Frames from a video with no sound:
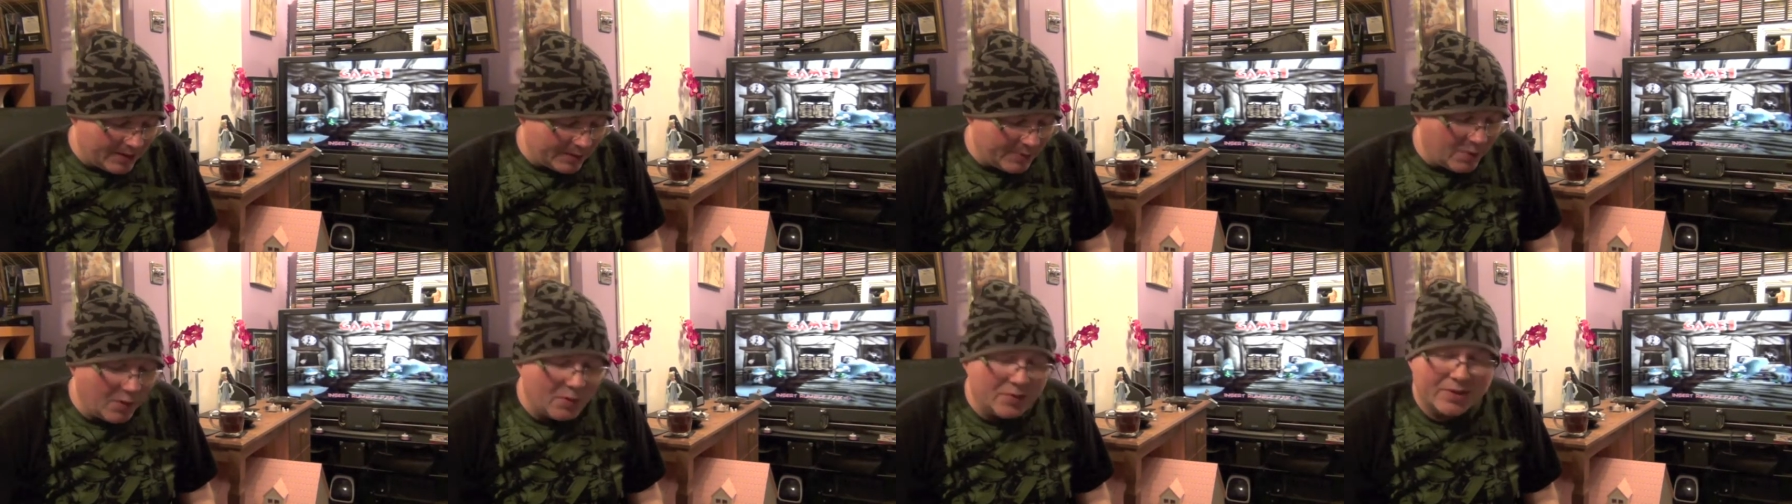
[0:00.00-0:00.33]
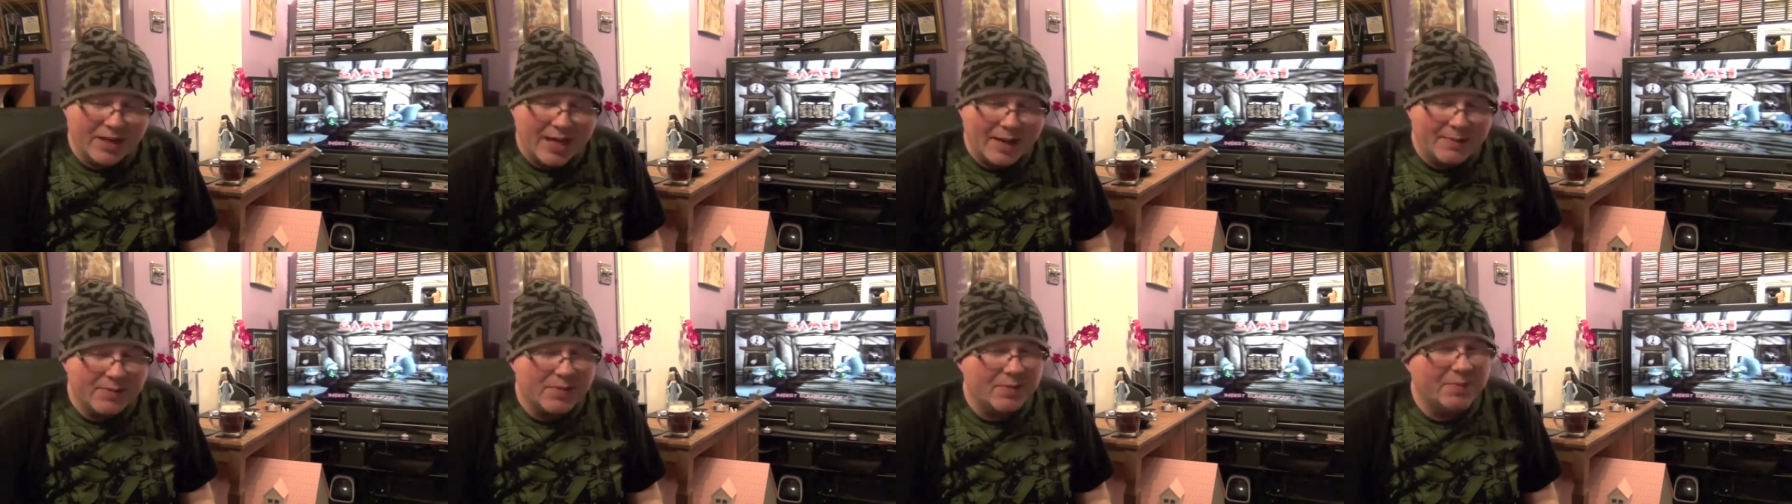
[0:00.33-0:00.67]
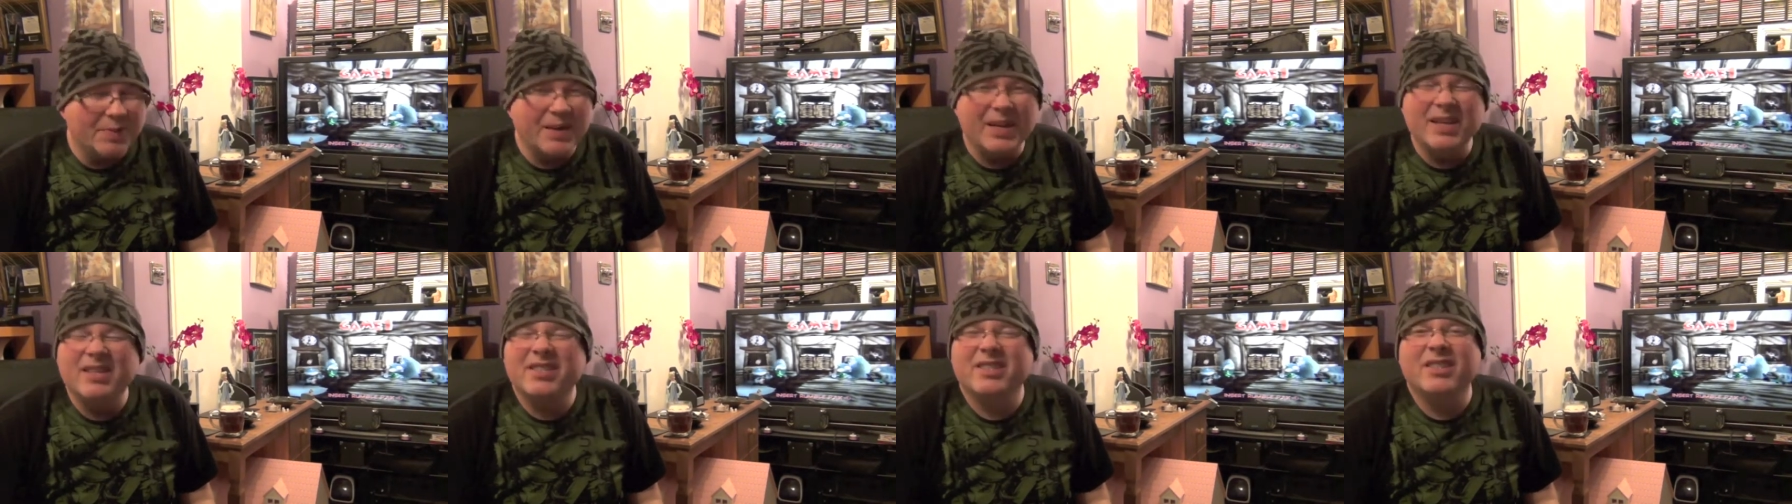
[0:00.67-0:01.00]
sports games on
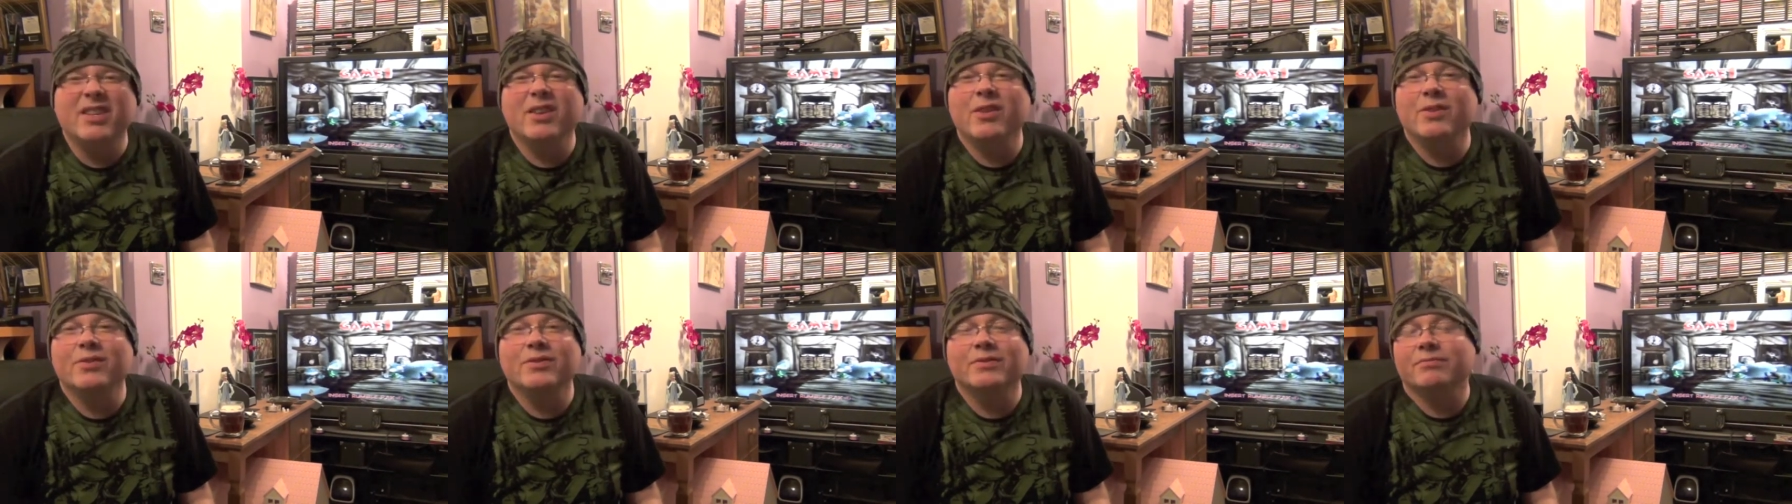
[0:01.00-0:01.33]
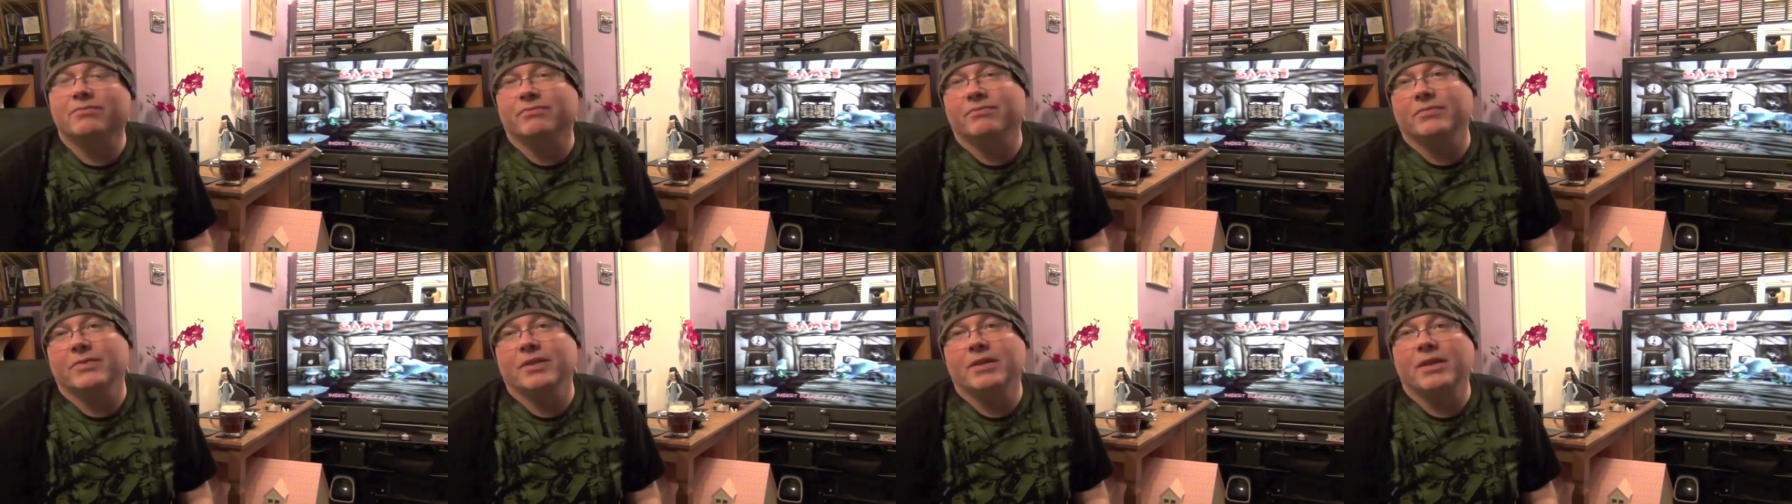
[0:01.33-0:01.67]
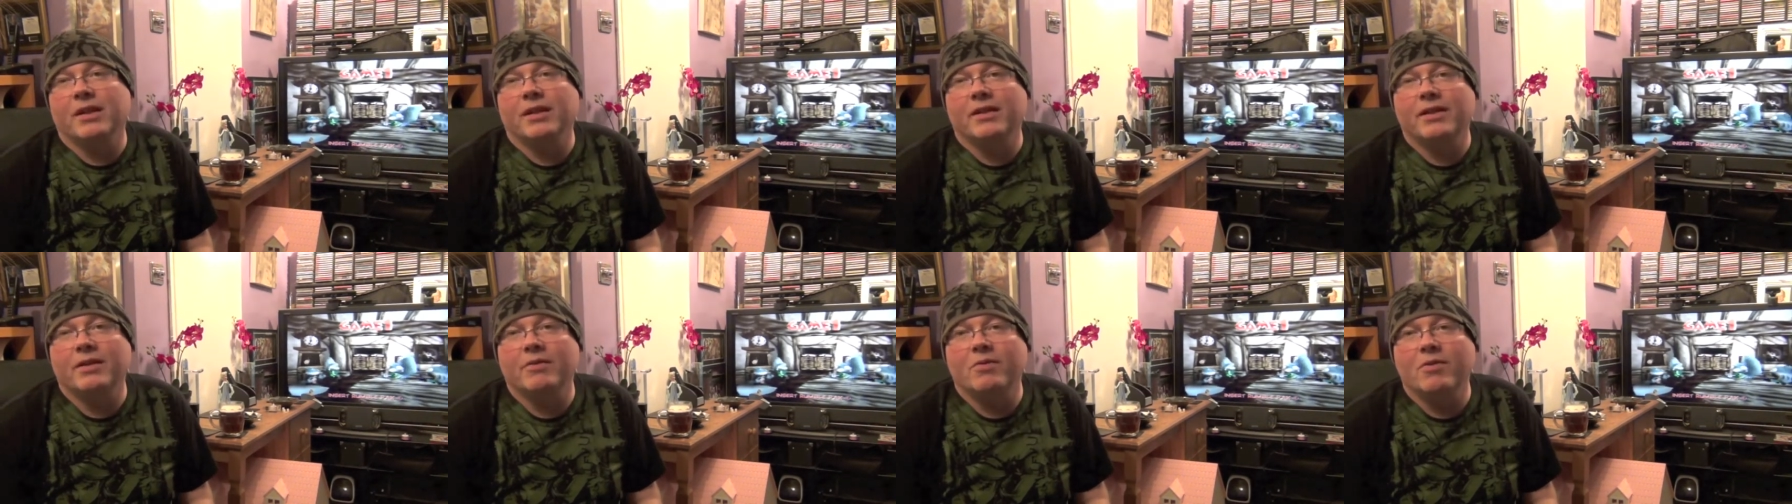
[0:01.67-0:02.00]
PS2s,
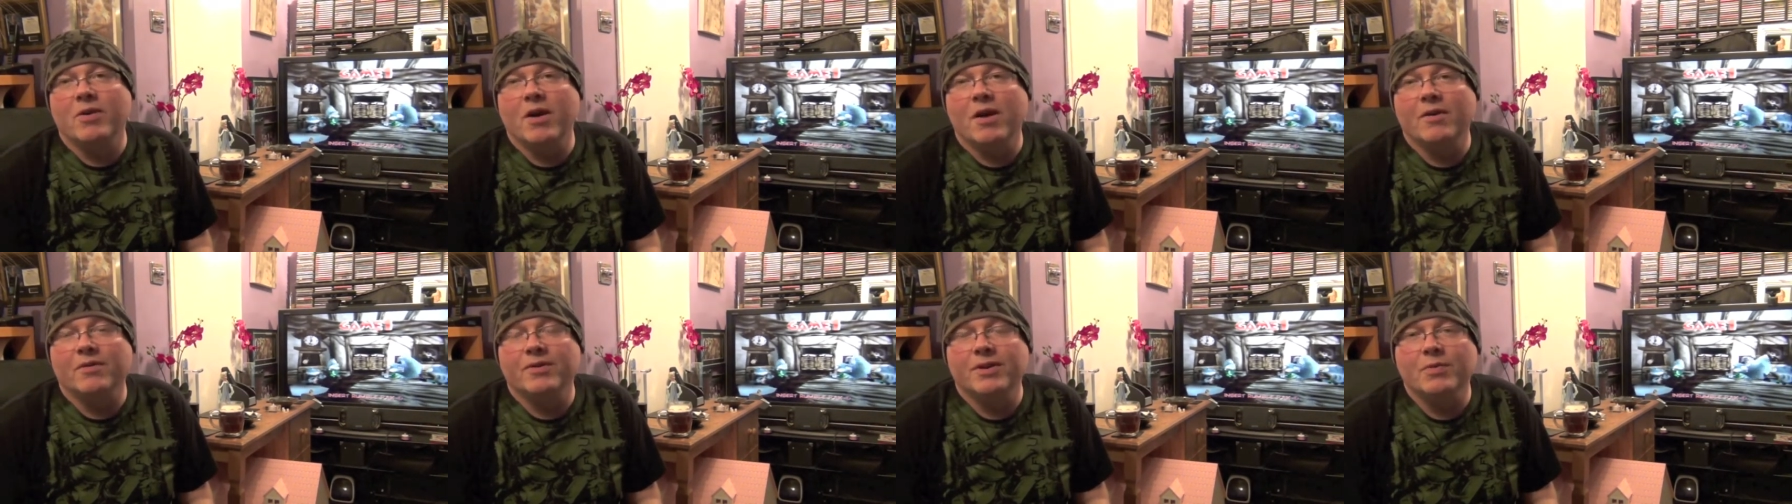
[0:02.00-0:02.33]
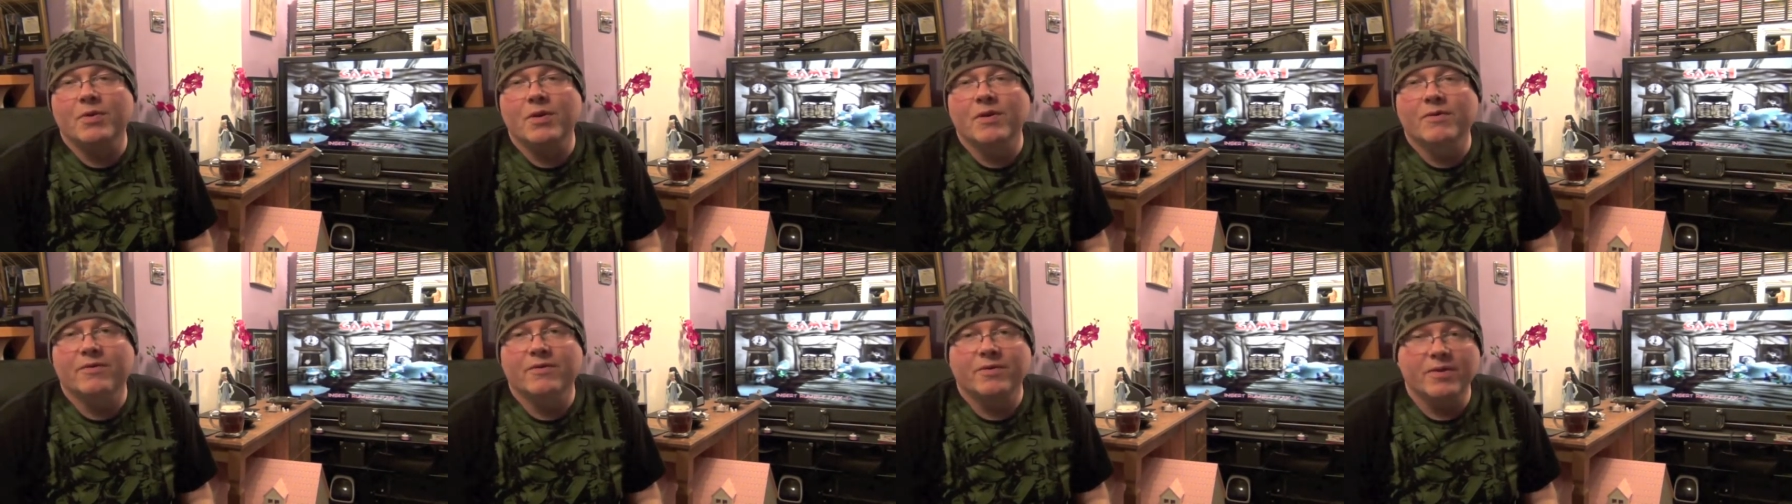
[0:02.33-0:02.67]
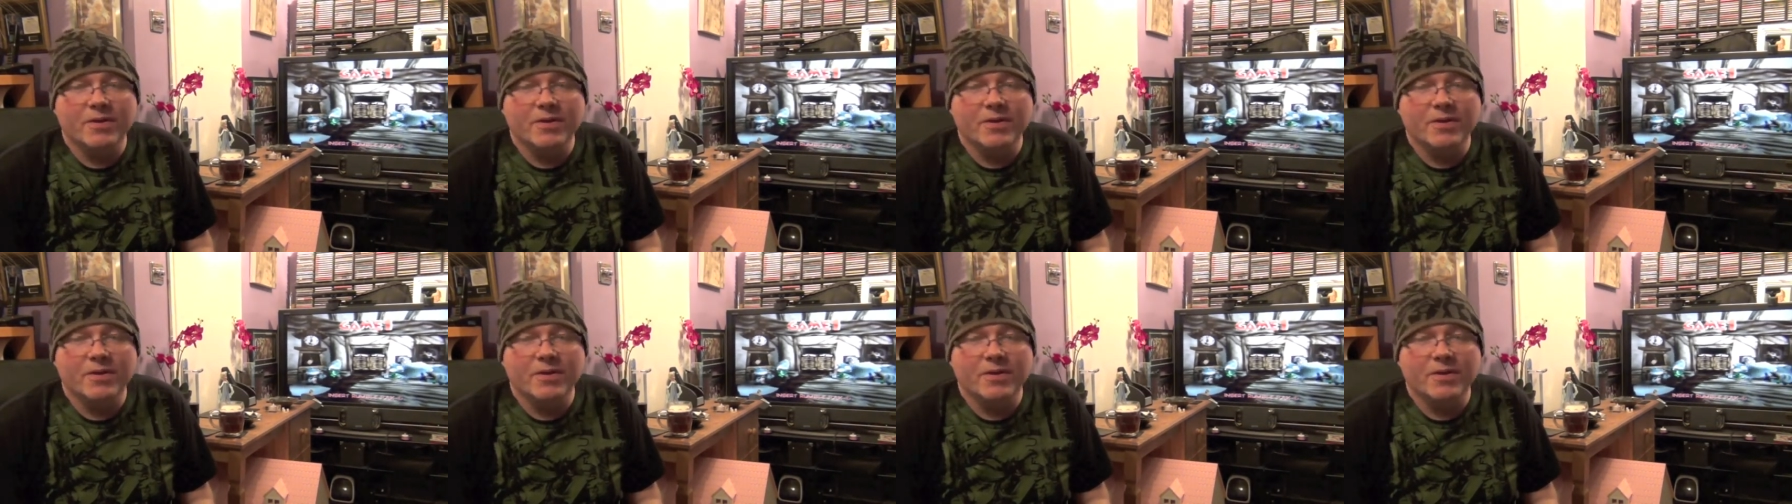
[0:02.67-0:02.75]
they're hardly worth,